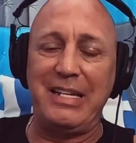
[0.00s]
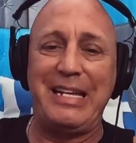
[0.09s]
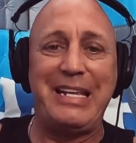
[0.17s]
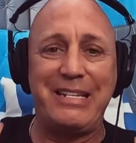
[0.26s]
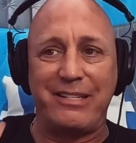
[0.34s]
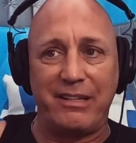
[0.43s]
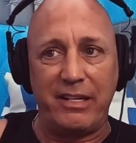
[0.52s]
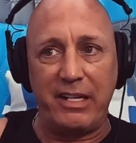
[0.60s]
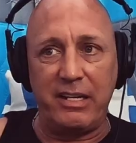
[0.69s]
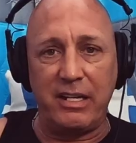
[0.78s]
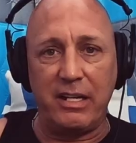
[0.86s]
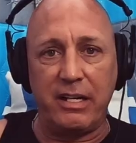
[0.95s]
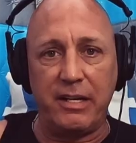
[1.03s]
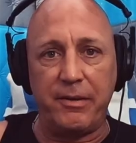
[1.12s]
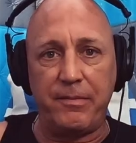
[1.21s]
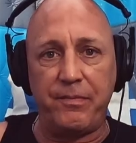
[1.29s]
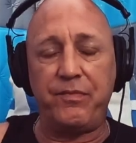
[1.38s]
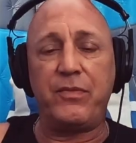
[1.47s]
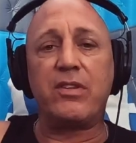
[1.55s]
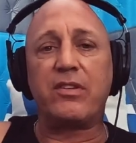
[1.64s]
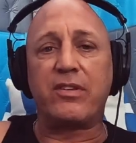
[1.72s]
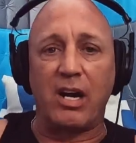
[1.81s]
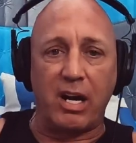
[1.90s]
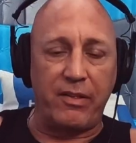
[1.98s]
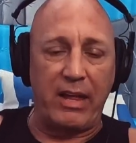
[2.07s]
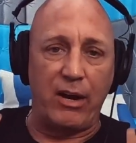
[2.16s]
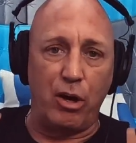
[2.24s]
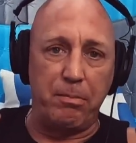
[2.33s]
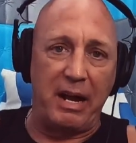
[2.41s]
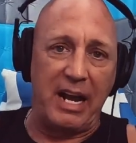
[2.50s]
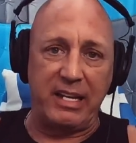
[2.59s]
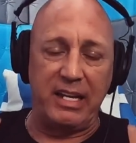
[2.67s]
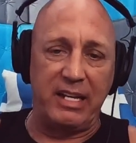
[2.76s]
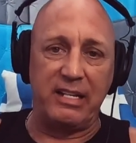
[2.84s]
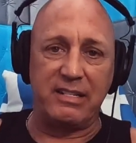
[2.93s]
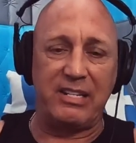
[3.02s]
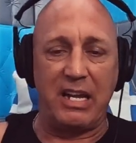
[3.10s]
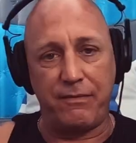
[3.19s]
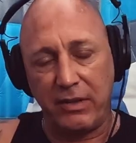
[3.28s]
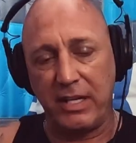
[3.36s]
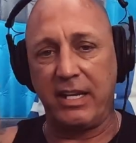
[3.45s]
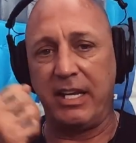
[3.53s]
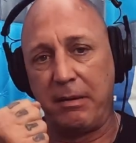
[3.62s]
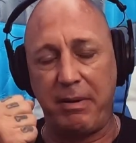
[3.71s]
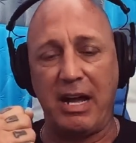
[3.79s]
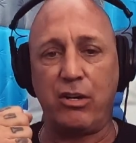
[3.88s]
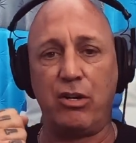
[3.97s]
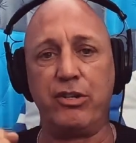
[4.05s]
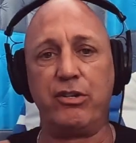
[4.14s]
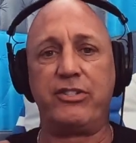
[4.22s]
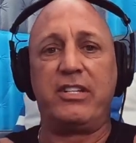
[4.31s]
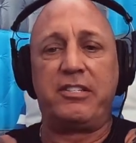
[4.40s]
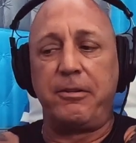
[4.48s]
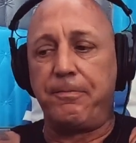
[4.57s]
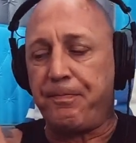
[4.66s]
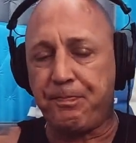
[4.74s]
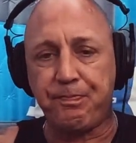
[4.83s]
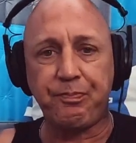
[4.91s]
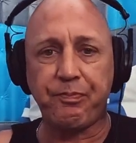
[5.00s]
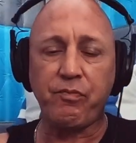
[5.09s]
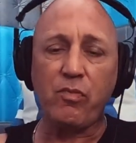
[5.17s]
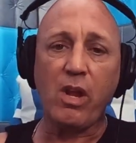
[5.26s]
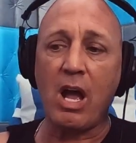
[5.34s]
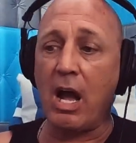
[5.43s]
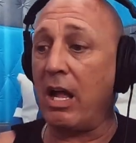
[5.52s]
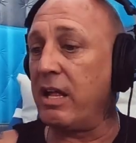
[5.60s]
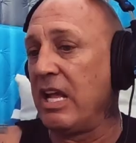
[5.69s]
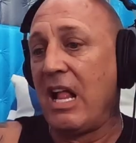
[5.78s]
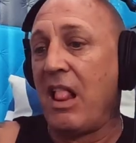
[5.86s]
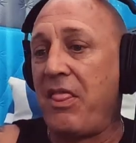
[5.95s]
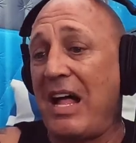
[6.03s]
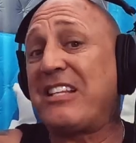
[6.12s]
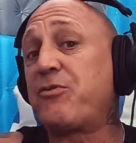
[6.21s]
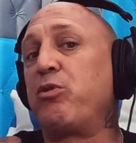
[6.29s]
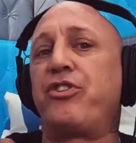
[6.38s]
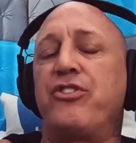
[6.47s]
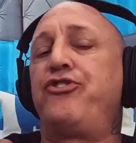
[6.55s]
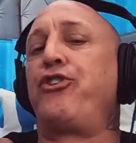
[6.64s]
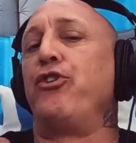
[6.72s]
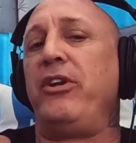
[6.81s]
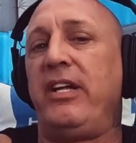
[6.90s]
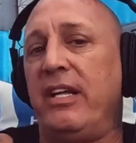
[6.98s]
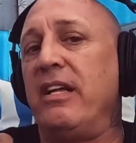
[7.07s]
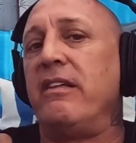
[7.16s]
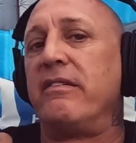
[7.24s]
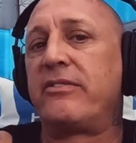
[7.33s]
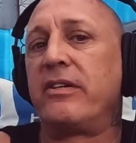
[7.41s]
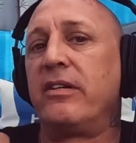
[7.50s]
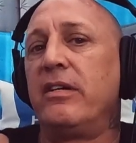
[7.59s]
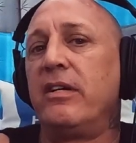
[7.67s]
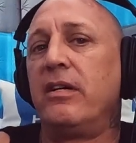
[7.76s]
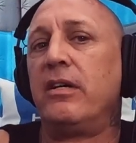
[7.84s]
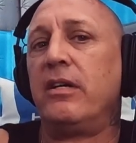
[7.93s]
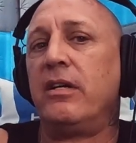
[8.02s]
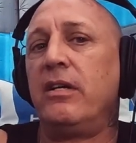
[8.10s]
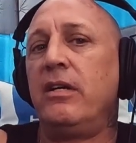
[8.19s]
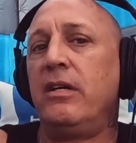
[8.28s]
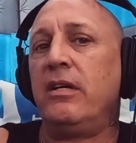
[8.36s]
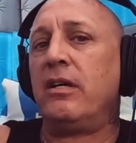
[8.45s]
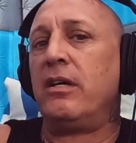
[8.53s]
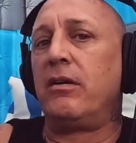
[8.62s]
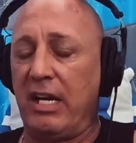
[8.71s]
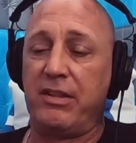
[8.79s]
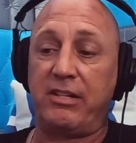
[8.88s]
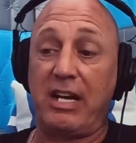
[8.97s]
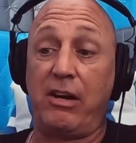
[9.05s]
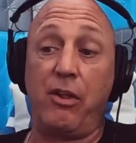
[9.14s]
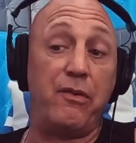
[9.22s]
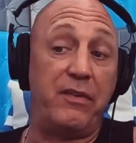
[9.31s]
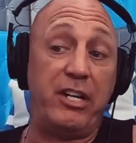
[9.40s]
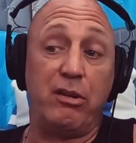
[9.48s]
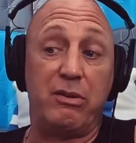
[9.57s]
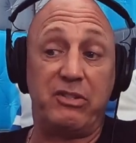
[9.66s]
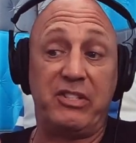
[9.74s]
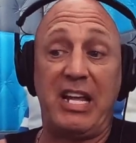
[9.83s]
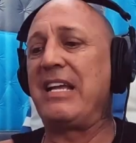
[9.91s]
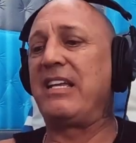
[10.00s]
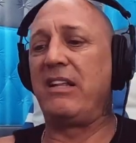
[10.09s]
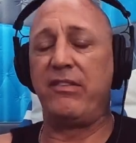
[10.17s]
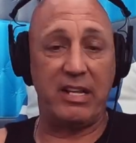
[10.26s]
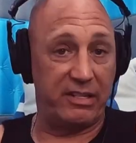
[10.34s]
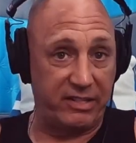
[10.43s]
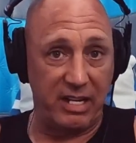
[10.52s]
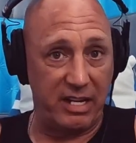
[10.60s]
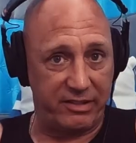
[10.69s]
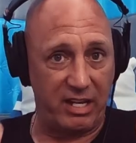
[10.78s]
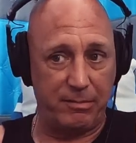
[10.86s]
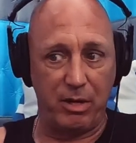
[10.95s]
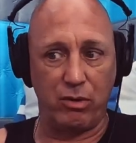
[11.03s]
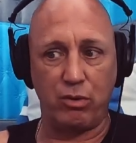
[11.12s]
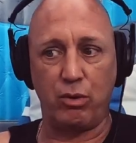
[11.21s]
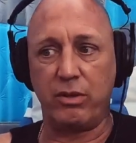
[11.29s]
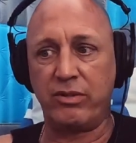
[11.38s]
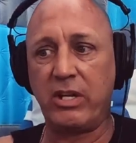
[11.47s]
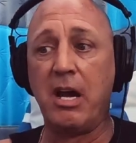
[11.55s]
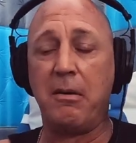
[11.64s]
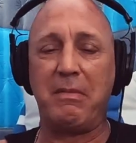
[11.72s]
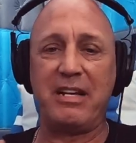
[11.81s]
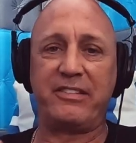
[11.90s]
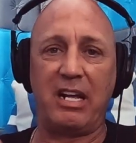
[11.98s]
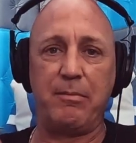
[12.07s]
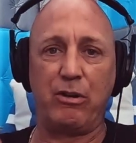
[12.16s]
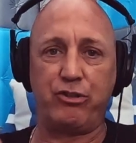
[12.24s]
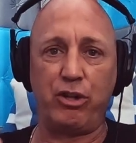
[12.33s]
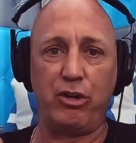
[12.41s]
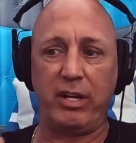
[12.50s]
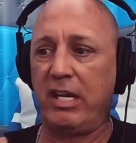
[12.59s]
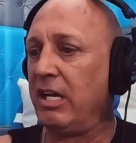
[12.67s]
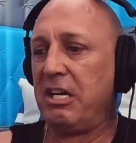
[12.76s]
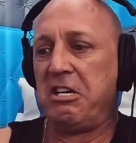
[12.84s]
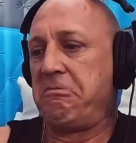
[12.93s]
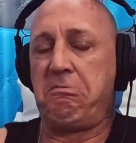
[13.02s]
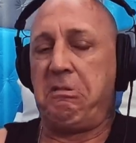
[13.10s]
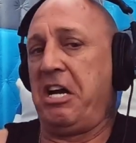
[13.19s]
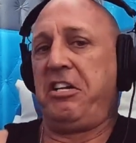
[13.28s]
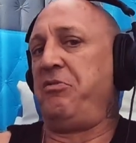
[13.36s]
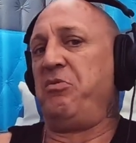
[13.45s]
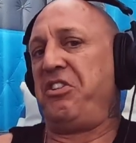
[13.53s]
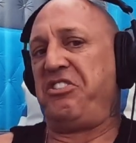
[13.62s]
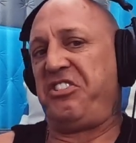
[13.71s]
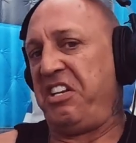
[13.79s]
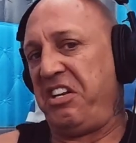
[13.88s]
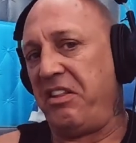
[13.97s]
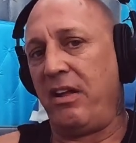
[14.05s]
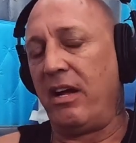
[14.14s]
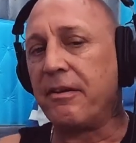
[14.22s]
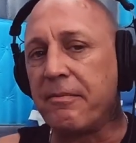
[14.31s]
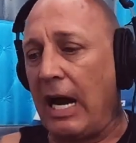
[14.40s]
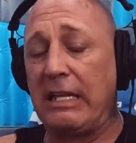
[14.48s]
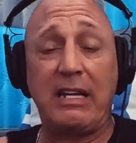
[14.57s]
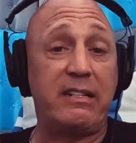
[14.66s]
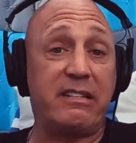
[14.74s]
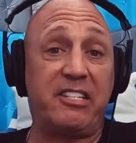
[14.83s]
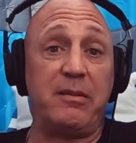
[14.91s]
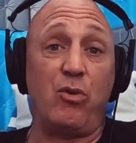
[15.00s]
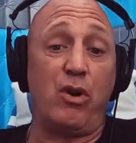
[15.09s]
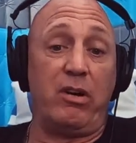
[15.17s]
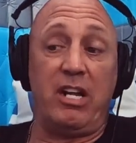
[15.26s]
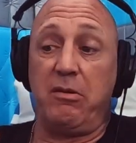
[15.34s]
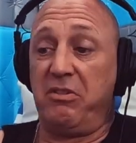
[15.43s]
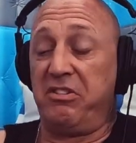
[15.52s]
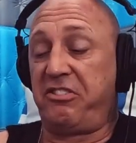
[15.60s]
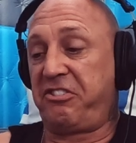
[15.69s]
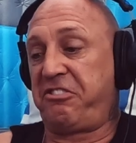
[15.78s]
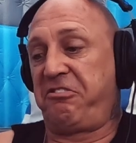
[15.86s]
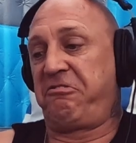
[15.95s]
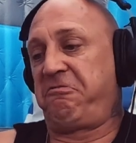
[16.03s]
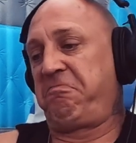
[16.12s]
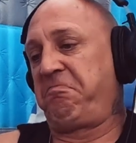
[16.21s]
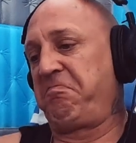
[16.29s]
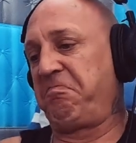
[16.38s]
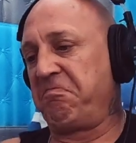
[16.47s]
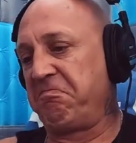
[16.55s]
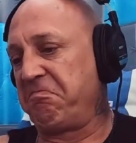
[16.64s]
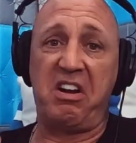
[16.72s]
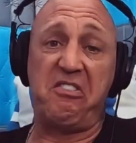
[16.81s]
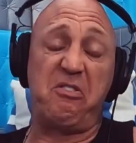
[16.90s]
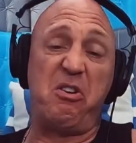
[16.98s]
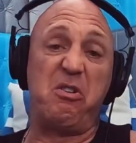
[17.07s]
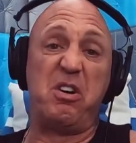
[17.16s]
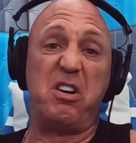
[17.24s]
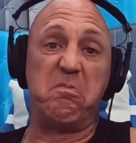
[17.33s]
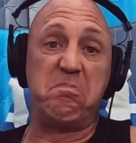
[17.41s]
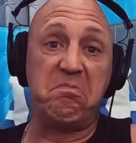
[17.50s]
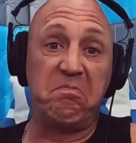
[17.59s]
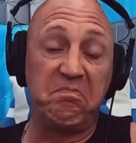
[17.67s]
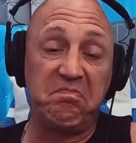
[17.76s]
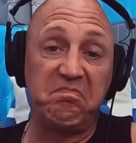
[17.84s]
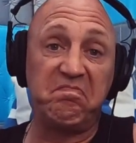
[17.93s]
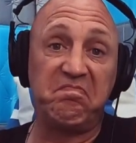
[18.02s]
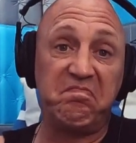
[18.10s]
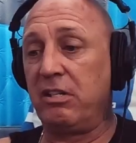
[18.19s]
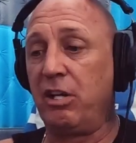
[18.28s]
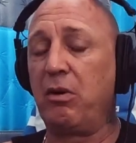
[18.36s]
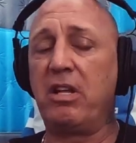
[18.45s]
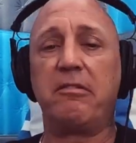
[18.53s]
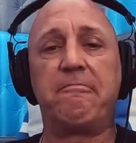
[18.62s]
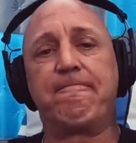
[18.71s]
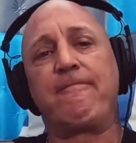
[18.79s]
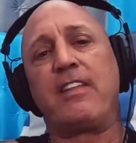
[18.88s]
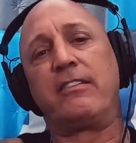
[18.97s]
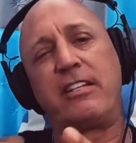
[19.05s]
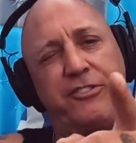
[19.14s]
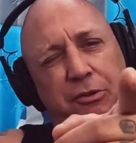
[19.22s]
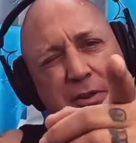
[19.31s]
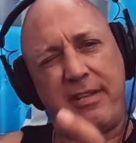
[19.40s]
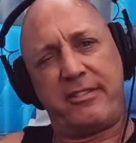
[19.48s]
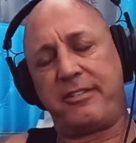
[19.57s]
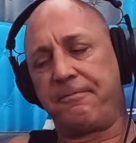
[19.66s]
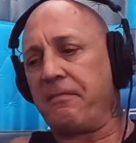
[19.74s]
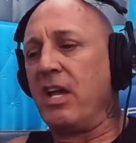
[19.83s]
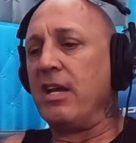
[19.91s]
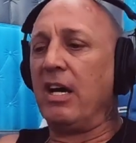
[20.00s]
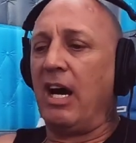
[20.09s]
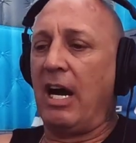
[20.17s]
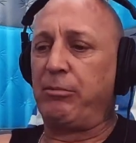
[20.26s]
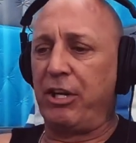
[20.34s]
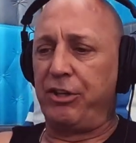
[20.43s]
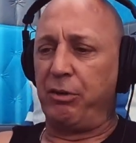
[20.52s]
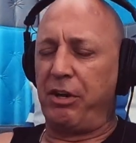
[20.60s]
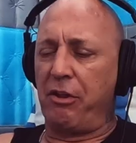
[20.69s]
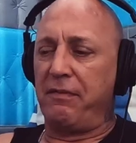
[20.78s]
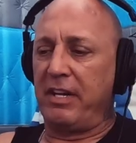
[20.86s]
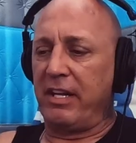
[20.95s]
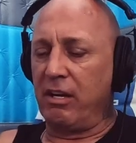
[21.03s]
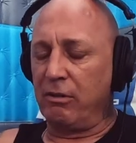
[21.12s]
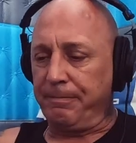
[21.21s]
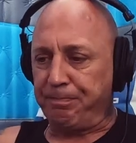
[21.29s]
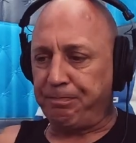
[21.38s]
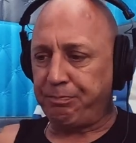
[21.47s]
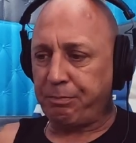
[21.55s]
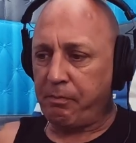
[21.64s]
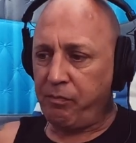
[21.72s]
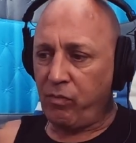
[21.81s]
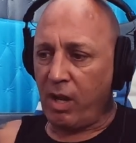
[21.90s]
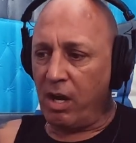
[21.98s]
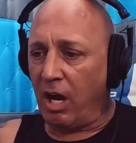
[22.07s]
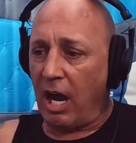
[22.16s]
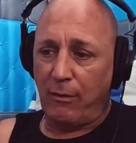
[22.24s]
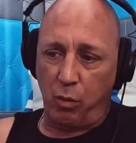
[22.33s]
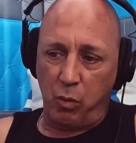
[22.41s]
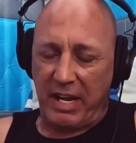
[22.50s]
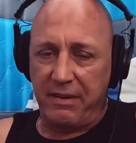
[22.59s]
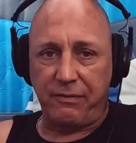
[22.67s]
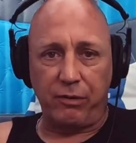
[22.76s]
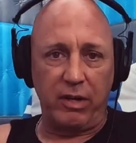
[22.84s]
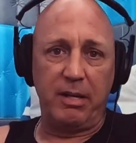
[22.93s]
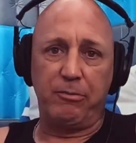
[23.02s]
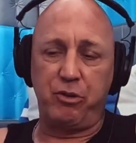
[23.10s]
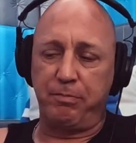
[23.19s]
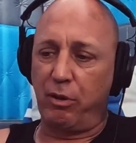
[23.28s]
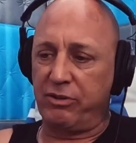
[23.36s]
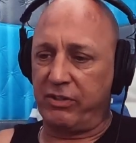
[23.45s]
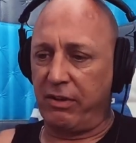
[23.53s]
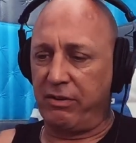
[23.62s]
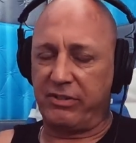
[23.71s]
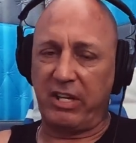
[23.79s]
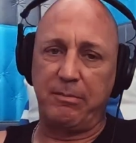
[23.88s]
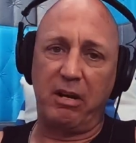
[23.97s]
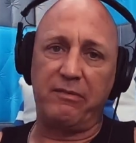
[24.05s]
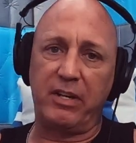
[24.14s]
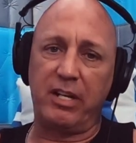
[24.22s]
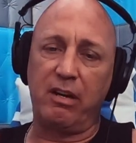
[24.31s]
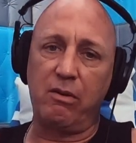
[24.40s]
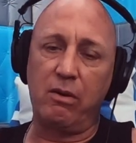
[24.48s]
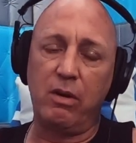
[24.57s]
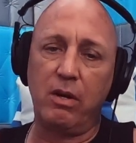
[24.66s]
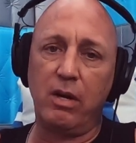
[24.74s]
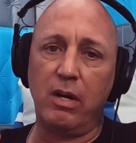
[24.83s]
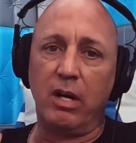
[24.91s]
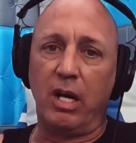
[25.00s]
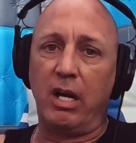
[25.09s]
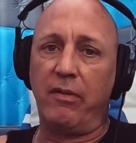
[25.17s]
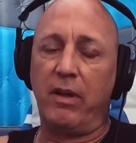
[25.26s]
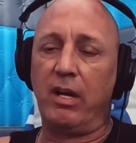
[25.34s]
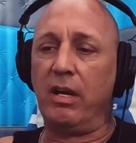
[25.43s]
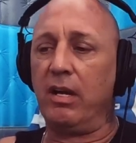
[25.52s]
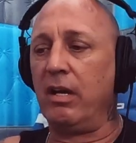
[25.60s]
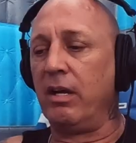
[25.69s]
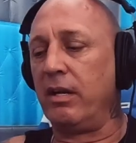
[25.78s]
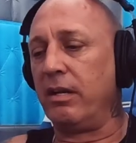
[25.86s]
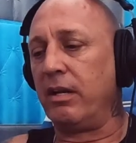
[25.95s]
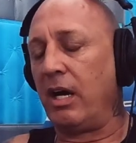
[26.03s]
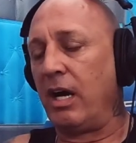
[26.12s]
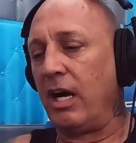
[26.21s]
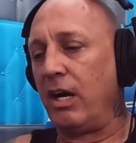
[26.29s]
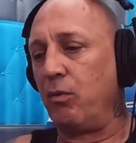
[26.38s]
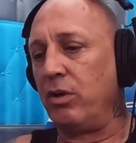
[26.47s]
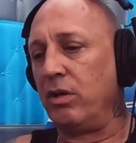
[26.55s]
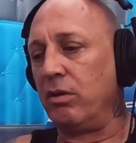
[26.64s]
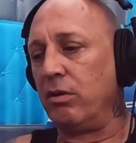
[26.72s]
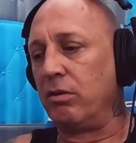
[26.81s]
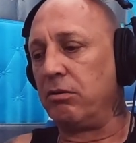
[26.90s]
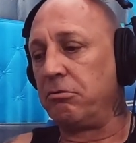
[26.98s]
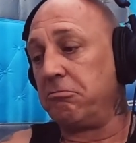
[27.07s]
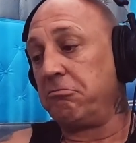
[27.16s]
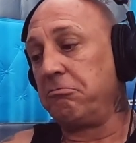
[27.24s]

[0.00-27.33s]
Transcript: easily tuck that all back in safely and get it back on your system. That's what the journey is. And the title of the video is Taking the SDI Sidemount Course, My Sidemount Journey. I didn't really see any of that. I'd like to see more. It was rather ho-hum. You know what? Let's do this. I'm going to do another video. I will wait for him to post another Sidemount video, and then I will